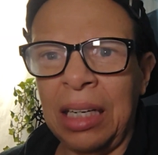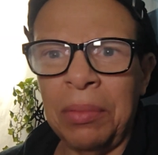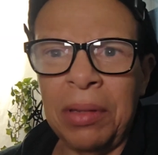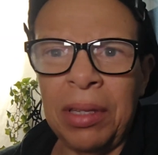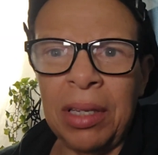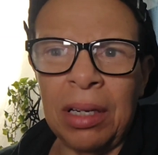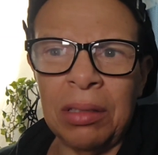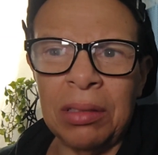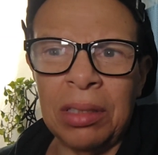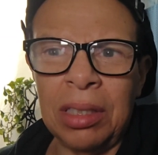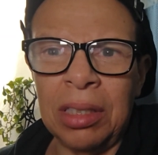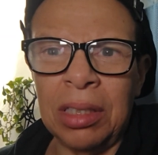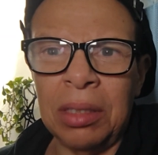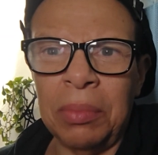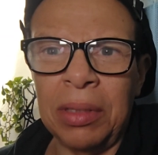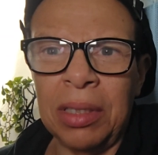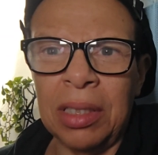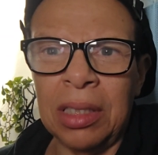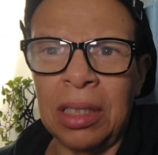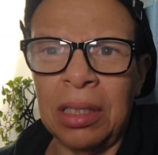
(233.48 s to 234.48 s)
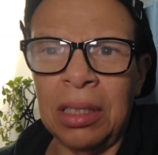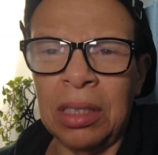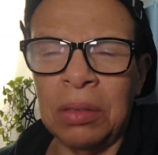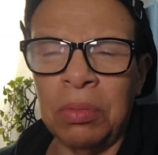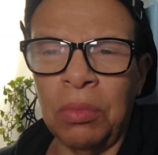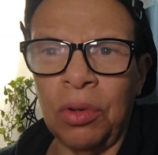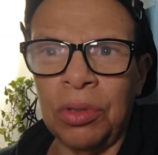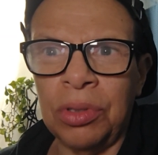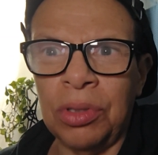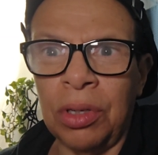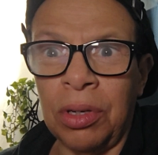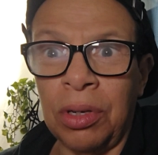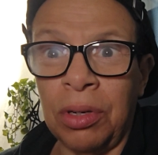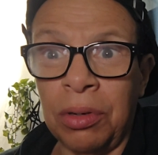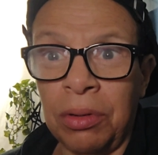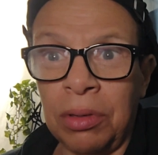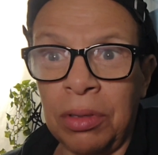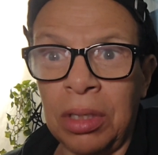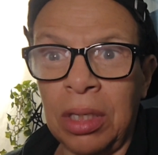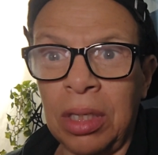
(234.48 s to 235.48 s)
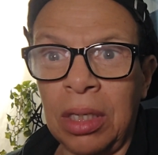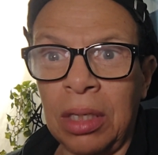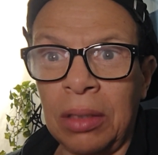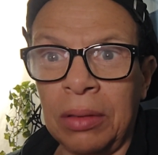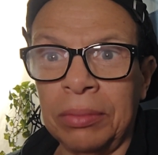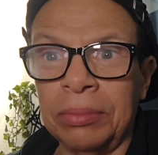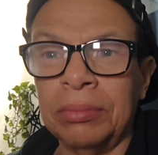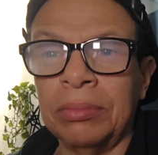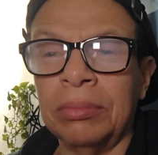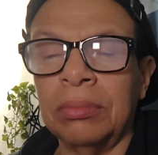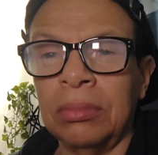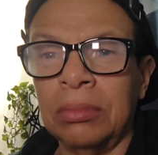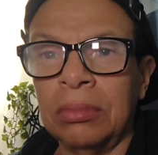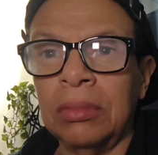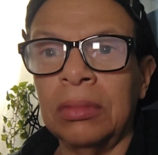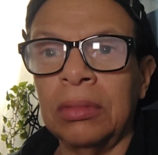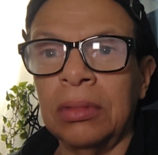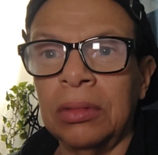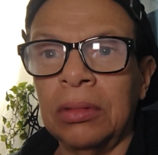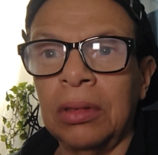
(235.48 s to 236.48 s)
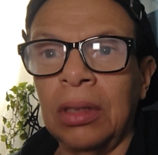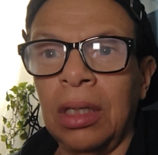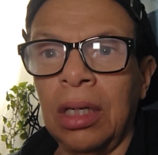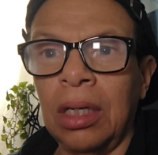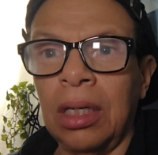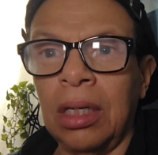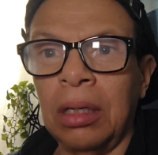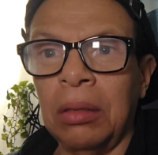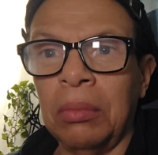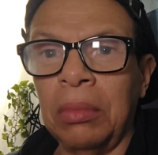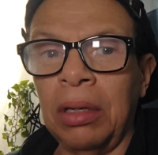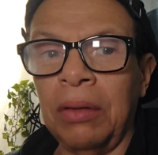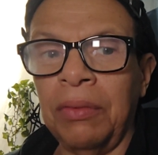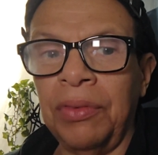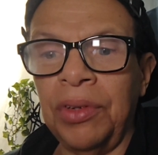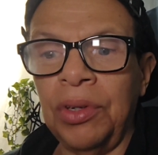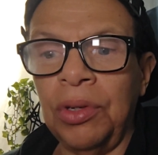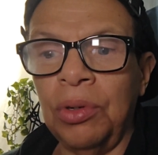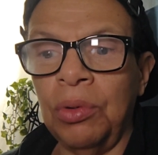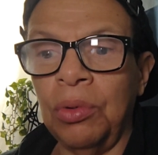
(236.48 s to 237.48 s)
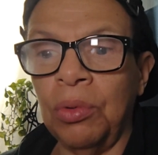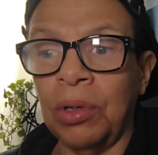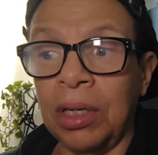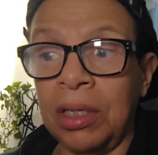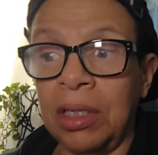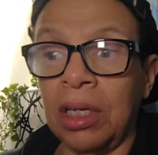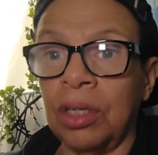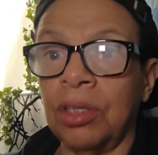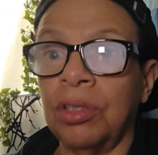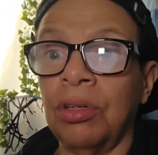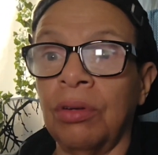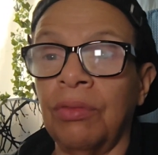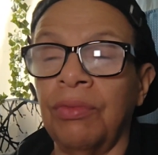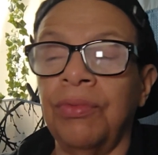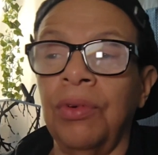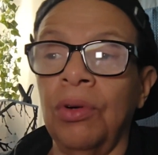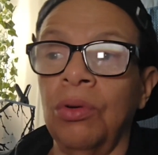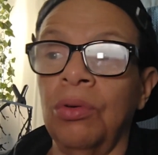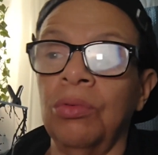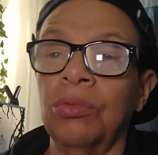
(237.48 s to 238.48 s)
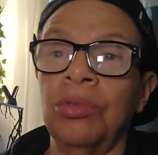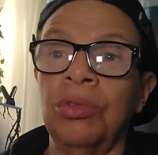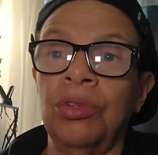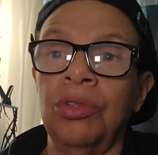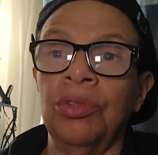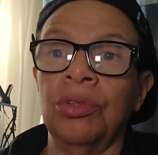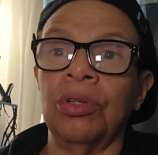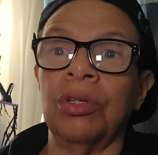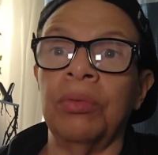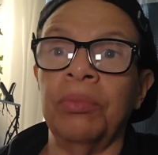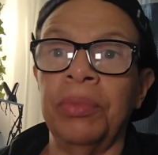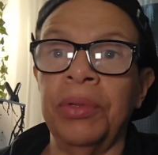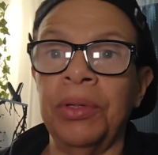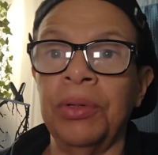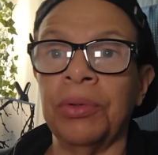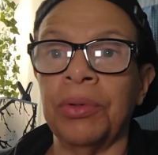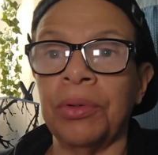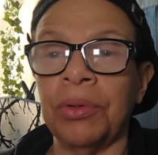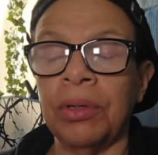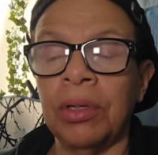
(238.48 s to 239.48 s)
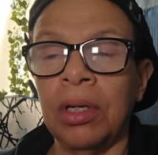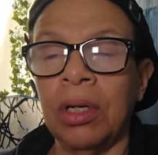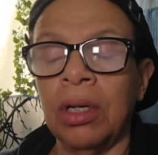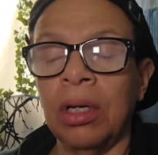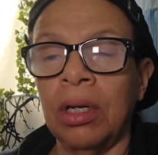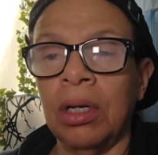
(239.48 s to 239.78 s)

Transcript: Everything else seems to be the same. There's more security. If you connect your phone to your computer